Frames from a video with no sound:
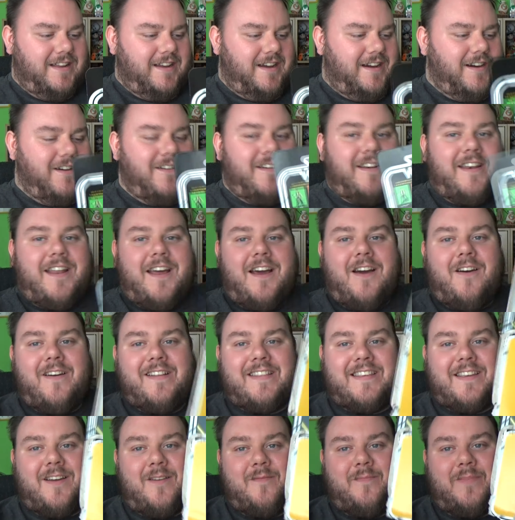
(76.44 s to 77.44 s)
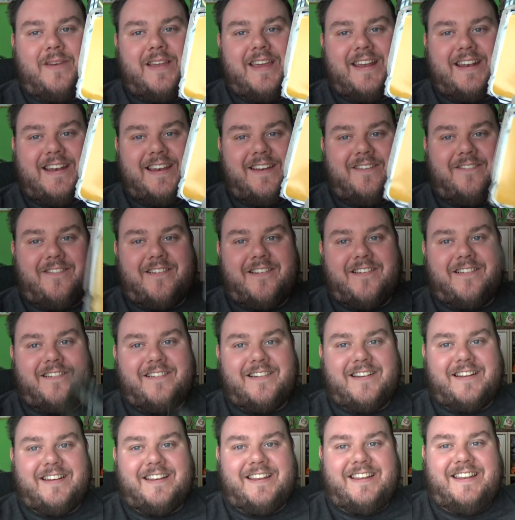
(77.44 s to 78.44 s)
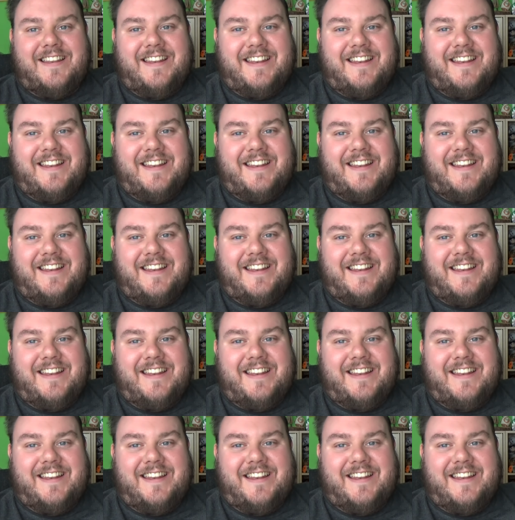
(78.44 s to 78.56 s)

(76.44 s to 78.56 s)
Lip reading: Oh no, it's completely ruined.